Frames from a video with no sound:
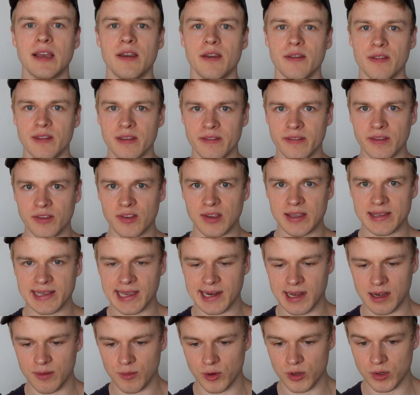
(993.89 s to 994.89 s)
This is
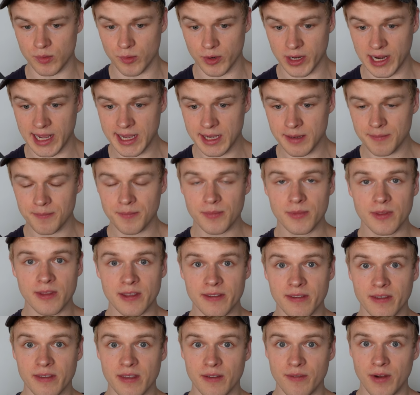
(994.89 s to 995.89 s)
exactly what you would like.
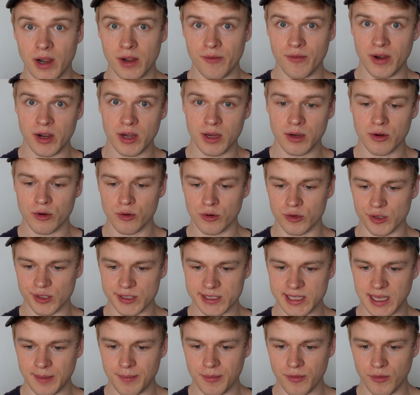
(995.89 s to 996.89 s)
This is a very, very crucial
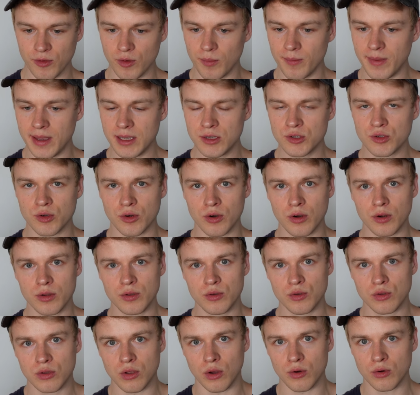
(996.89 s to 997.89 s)
step, so make sure
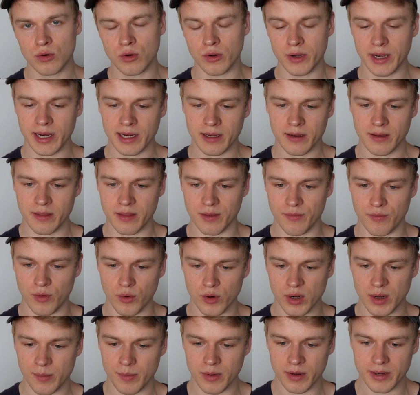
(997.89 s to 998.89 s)
you don't connect the
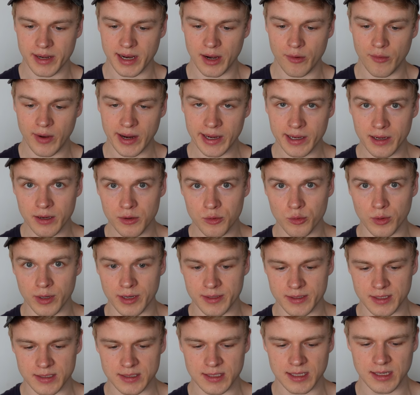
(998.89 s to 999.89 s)
phone number directly to an
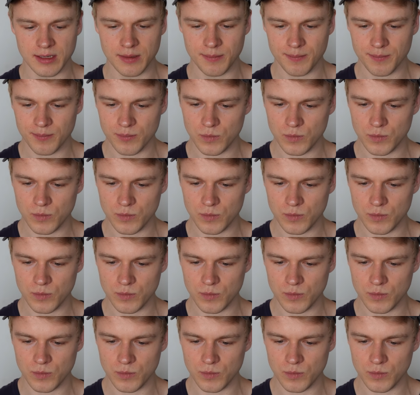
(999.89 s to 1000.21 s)
assistant.